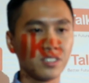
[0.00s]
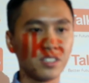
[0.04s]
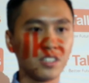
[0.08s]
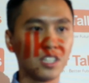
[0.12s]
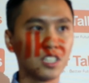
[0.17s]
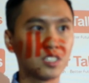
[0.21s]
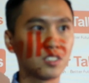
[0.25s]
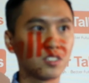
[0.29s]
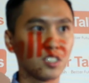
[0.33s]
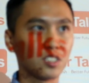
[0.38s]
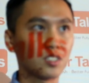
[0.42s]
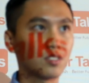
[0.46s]

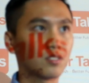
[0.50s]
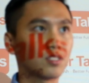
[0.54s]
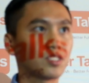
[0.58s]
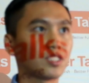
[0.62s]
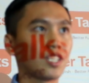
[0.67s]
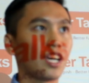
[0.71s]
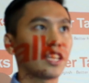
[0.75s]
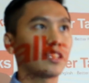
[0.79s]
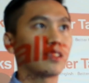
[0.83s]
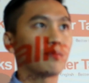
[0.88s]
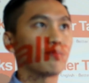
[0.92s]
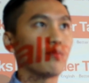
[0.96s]
It's just
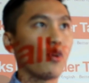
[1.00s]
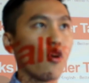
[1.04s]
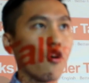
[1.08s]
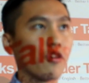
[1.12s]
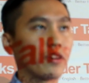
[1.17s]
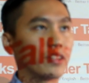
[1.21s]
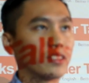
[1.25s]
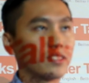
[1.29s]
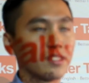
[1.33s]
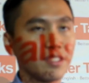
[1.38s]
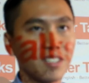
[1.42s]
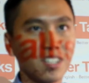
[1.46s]
sad and
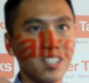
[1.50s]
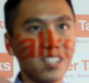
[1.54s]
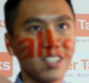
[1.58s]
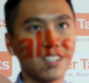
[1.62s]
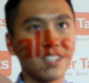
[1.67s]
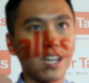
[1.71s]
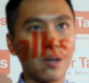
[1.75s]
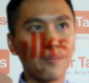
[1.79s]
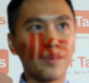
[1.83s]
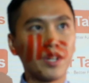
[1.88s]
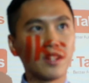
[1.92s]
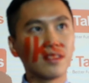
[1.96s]
boring.
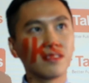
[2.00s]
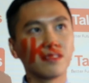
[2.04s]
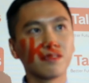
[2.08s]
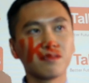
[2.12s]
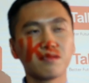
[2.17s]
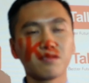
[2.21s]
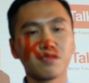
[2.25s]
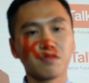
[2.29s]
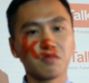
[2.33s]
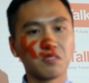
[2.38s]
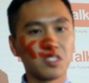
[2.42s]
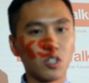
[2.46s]
I mean,
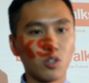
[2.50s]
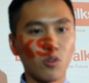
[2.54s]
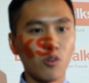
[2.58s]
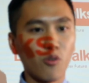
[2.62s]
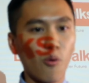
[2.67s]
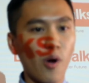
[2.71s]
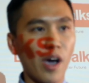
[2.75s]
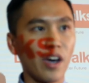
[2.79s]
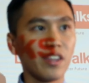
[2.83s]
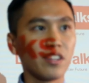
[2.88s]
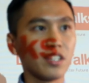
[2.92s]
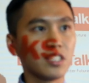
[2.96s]
the
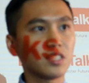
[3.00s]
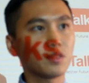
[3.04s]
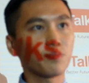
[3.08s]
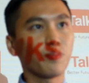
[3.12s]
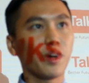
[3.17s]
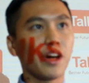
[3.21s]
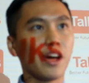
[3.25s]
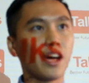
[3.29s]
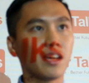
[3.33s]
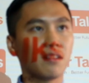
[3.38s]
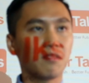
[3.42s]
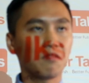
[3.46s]
weather is
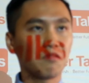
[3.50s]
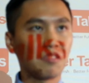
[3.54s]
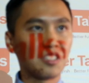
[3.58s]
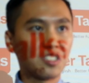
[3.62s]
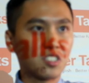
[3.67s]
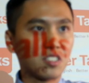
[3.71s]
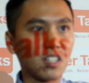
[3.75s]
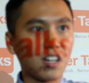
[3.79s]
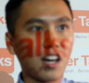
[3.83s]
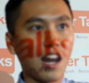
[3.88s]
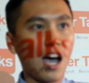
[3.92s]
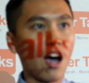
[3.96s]
bad. It's
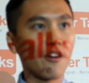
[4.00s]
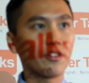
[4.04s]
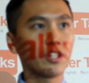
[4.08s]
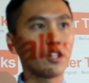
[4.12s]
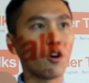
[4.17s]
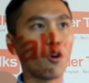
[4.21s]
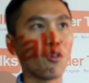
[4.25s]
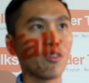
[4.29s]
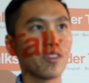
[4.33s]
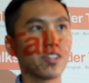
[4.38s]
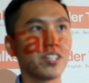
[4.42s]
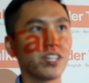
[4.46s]
cloudy
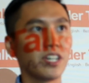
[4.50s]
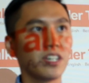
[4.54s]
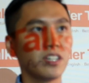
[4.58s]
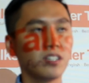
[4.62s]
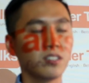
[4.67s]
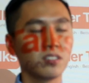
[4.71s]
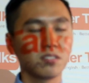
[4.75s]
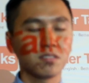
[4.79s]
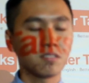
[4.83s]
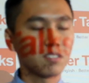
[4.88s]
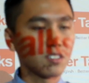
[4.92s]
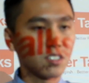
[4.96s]
all the
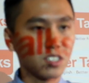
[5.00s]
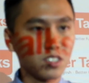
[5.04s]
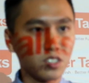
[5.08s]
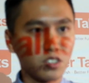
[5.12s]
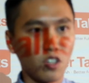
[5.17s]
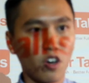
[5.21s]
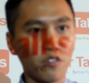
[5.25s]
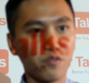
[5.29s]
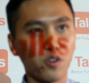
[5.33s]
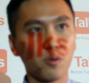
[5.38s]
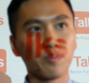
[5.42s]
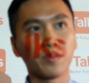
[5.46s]
day. It's
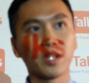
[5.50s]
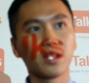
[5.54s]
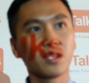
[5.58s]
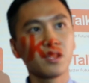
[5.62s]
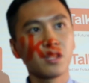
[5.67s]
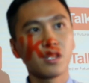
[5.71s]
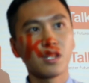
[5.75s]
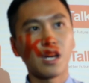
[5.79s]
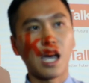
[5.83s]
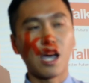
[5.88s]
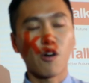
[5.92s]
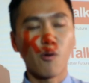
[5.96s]
not for me.
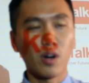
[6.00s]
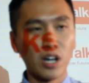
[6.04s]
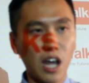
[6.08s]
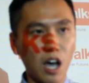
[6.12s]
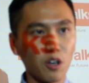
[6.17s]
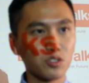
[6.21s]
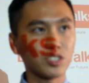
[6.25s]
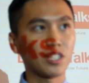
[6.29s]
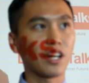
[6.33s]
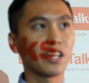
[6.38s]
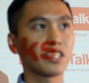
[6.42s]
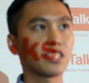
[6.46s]
I want
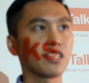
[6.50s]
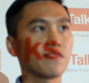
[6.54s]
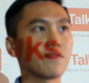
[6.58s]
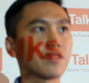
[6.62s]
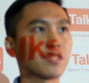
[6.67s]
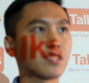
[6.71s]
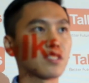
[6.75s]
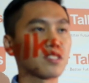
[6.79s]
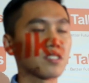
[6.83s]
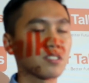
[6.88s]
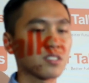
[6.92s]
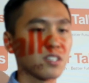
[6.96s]
outside
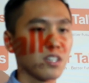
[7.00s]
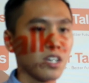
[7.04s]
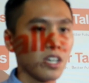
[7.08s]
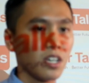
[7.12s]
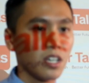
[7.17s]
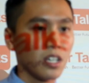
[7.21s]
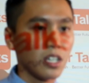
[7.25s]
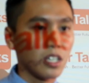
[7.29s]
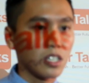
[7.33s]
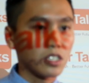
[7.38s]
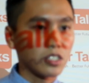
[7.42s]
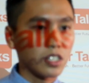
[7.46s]
activities.
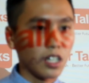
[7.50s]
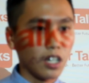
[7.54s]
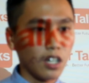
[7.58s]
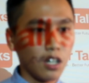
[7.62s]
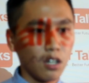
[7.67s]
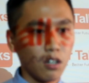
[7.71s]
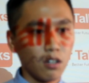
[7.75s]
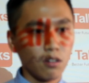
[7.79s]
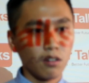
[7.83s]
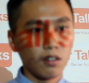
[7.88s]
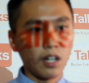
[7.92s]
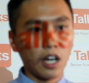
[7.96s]

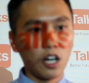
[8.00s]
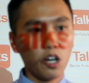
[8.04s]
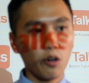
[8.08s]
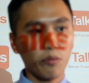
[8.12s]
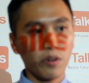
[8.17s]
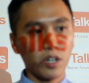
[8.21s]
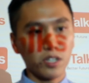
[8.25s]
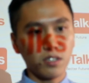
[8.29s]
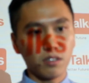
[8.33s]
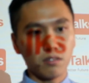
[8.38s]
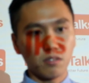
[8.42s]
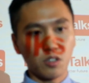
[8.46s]
So I look
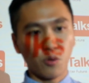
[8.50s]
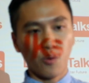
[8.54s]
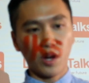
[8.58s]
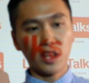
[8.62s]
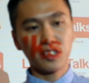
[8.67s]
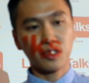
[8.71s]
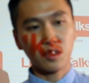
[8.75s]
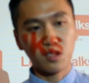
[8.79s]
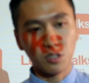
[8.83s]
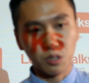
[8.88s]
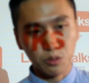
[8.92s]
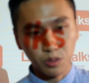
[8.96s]
at the
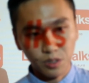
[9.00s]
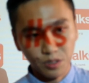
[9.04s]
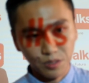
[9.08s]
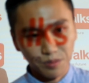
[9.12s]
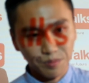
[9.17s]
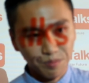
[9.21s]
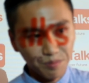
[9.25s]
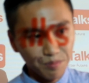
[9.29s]
West Coast.